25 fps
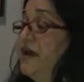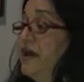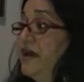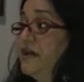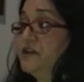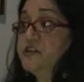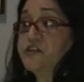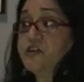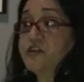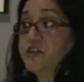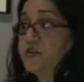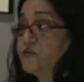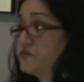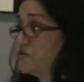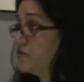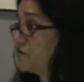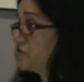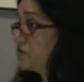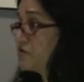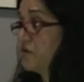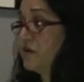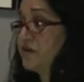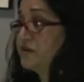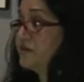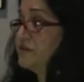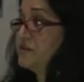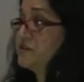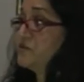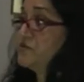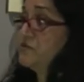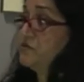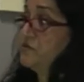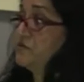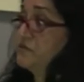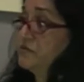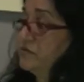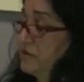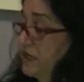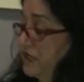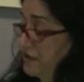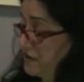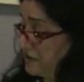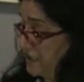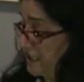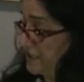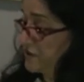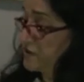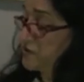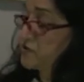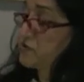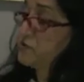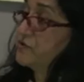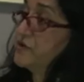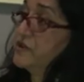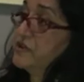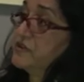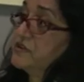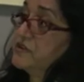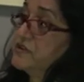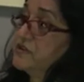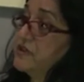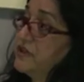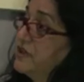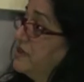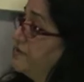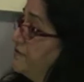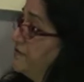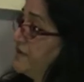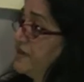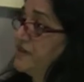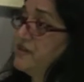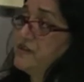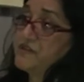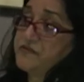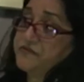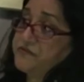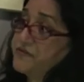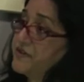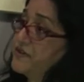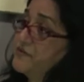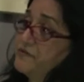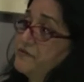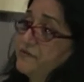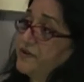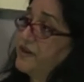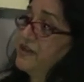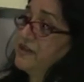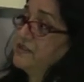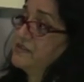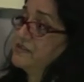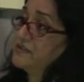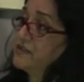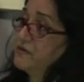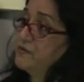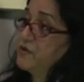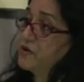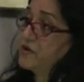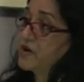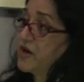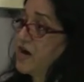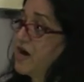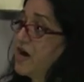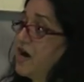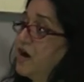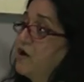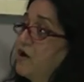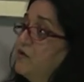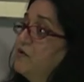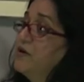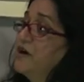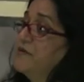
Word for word: And she used to talk this to us as students in very different ways about how